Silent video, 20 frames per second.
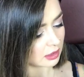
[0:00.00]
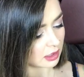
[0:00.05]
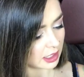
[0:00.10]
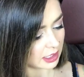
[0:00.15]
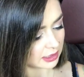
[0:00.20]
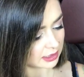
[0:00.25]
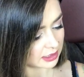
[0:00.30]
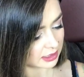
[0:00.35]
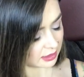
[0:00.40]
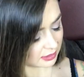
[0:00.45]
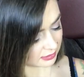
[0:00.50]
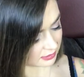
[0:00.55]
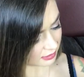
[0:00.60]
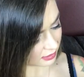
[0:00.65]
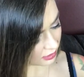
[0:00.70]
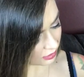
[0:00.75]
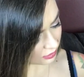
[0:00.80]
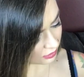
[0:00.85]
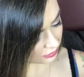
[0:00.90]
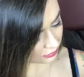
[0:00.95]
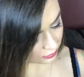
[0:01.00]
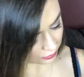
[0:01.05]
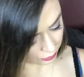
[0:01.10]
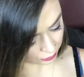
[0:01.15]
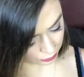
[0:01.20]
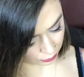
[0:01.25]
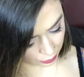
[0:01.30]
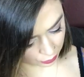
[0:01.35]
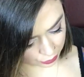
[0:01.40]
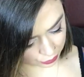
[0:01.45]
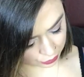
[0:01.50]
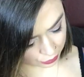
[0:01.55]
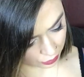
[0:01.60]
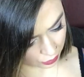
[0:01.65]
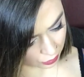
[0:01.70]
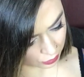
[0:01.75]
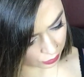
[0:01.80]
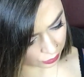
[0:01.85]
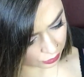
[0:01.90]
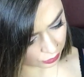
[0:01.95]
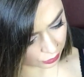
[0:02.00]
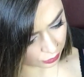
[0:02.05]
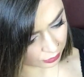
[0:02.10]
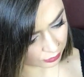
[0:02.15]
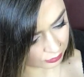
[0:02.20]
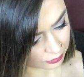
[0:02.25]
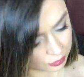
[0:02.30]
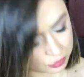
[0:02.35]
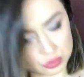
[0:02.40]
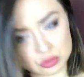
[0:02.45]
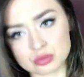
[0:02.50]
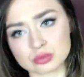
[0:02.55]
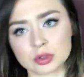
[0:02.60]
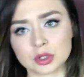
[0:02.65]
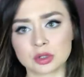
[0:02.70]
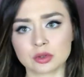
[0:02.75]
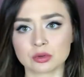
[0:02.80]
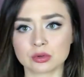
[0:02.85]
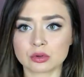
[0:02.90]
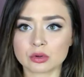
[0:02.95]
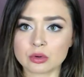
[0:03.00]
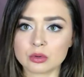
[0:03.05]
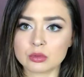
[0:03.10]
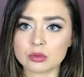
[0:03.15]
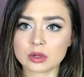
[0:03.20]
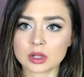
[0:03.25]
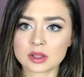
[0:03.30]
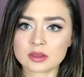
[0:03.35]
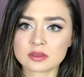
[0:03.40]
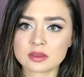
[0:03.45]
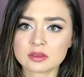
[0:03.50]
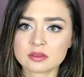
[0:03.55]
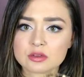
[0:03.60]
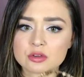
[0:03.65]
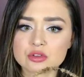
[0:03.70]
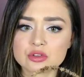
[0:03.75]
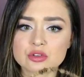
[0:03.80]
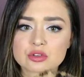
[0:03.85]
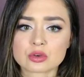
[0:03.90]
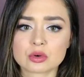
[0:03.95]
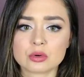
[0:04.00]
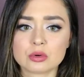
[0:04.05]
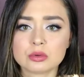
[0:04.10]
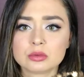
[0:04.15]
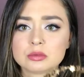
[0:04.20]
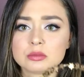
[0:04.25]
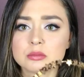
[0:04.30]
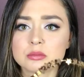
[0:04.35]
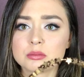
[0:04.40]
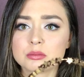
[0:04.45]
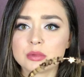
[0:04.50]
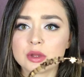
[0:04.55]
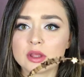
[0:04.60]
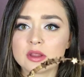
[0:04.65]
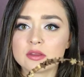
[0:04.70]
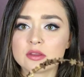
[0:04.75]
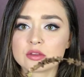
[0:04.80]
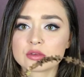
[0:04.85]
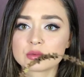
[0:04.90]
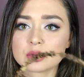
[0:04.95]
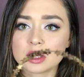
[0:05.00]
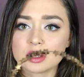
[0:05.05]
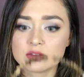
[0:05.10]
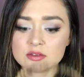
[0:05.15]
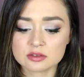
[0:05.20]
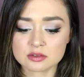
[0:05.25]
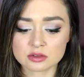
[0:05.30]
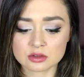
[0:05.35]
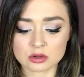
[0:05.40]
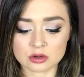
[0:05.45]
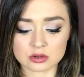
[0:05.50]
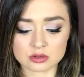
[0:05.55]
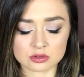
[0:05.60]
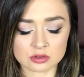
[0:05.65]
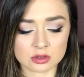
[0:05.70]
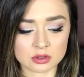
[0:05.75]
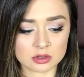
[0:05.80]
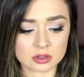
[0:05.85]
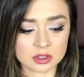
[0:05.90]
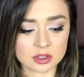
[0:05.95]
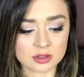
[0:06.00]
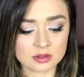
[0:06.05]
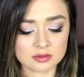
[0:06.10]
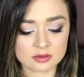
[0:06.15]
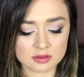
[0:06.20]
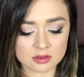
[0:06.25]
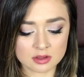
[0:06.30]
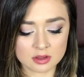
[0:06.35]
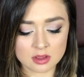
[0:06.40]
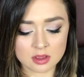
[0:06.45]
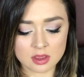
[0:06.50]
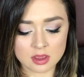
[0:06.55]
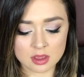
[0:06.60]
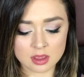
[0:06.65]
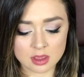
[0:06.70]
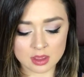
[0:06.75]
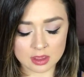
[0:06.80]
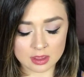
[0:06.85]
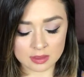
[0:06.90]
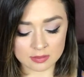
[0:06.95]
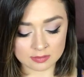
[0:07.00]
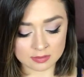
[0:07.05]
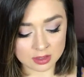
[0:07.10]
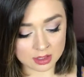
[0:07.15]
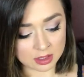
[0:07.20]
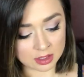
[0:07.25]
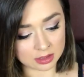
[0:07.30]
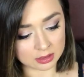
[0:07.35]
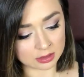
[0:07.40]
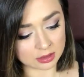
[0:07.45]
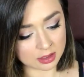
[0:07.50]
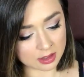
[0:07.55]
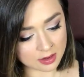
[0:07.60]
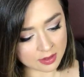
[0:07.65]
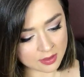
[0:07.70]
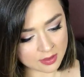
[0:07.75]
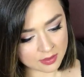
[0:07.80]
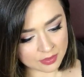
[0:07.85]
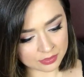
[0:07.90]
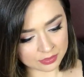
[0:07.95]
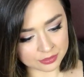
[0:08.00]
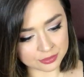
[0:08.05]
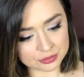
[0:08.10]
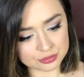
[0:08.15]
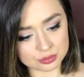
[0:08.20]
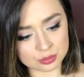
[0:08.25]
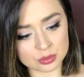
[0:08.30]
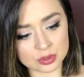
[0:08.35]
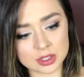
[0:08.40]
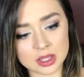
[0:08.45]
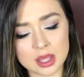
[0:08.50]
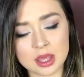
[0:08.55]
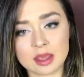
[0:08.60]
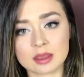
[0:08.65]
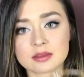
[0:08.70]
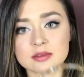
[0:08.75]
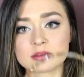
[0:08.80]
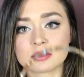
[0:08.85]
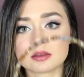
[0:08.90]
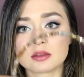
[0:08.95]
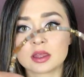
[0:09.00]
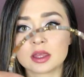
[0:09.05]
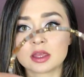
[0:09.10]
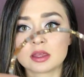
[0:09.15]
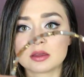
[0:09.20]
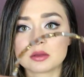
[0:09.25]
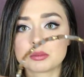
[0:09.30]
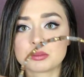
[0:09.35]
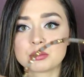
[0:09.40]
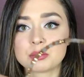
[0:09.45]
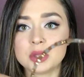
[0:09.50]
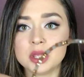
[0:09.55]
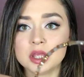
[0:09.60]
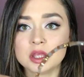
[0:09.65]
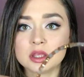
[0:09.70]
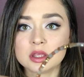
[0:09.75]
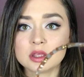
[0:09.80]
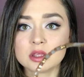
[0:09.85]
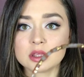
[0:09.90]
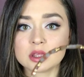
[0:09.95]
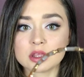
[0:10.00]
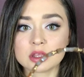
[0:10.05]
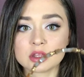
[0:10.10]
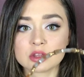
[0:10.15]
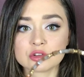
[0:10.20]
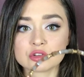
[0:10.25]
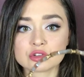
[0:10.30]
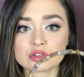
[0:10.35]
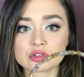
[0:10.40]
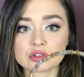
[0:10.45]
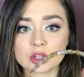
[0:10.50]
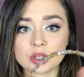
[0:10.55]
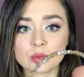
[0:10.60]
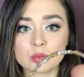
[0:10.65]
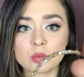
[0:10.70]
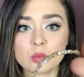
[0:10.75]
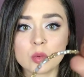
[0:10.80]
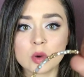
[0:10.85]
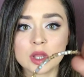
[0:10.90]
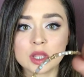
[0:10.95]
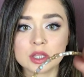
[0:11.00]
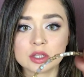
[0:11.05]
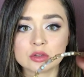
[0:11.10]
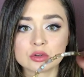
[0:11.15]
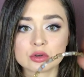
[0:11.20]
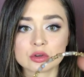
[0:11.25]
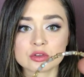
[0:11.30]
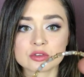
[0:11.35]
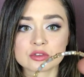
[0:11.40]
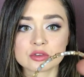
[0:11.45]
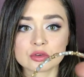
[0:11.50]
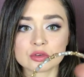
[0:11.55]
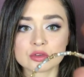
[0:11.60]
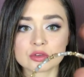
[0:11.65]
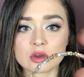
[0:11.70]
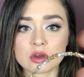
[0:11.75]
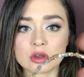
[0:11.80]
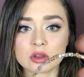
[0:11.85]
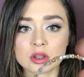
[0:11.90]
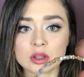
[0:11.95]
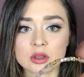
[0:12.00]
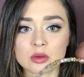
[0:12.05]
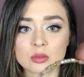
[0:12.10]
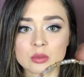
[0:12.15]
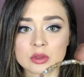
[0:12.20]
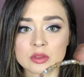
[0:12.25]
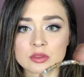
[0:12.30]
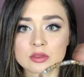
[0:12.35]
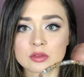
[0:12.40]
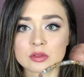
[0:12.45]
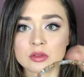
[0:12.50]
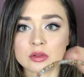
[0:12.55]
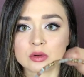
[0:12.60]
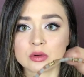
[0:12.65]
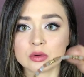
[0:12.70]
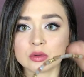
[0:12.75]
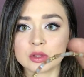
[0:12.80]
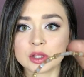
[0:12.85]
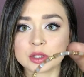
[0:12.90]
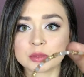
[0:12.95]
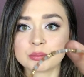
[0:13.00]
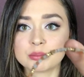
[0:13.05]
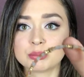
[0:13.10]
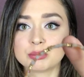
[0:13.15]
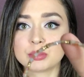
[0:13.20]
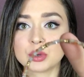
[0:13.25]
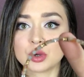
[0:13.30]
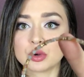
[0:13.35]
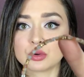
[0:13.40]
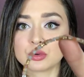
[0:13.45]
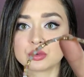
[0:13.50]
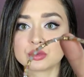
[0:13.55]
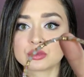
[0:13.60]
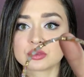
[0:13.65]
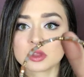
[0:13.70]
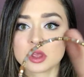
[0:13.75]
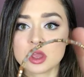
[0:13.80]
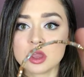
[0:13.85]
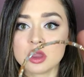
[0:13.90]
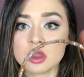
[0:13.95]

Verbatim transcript: I can't tell if they're rose gold or if they're just regular gold. I think they're just gold, but this one has stars on it. And then this one has like pinkish, like white crystals on it with little like bows